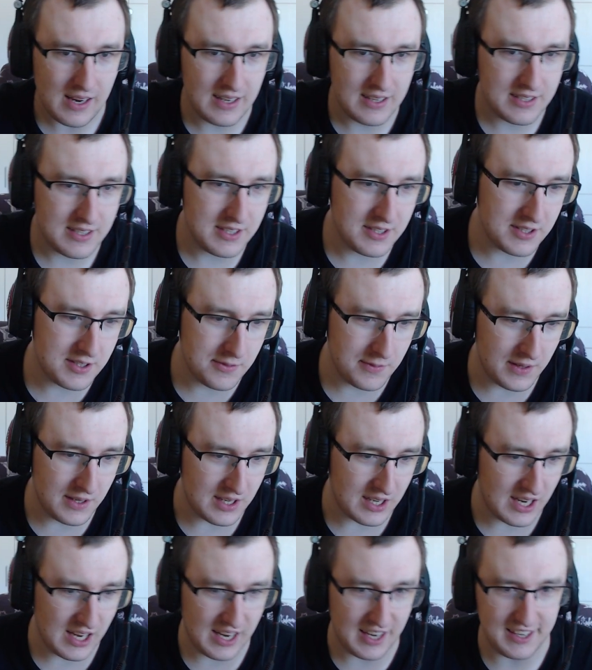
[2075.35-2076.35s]
since we're
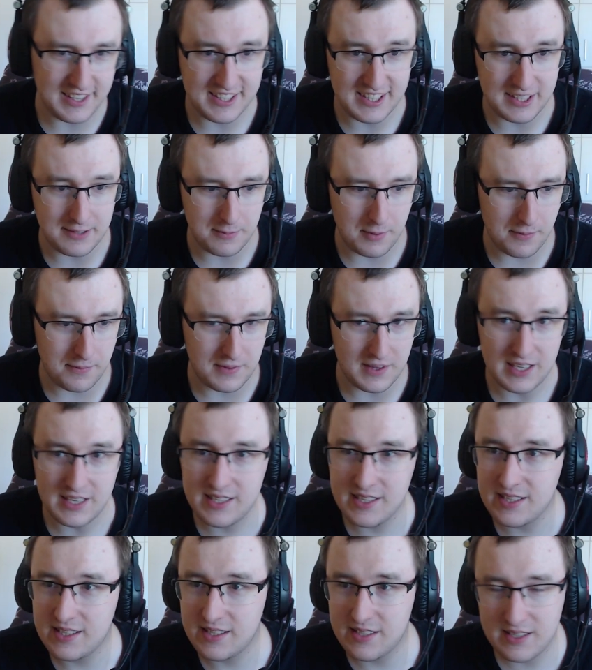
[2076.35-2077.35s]
kind of done with
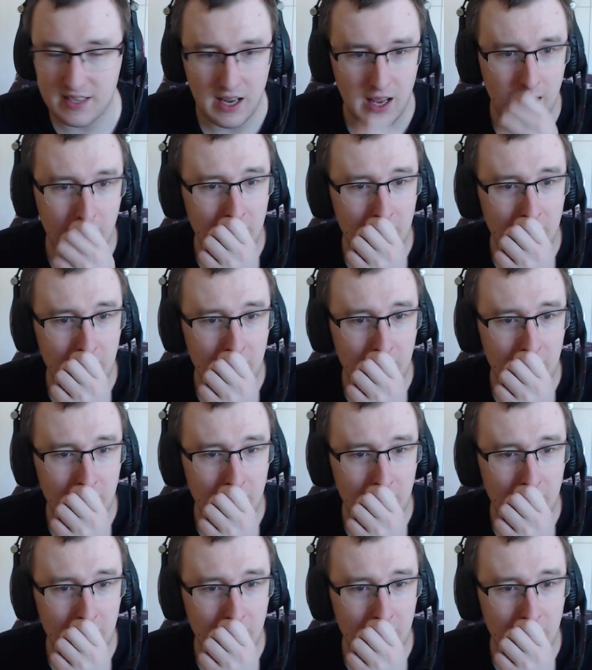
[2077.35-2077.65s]
this.